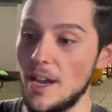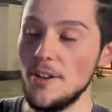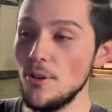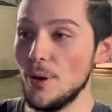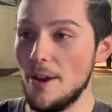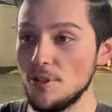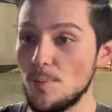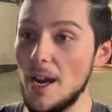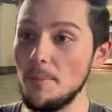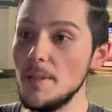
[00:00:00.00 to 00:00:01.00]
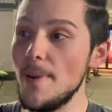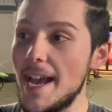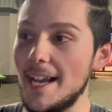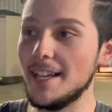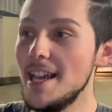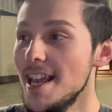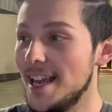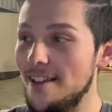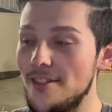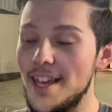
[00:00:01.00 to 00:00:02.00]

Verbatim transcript: I knew I was probably back. And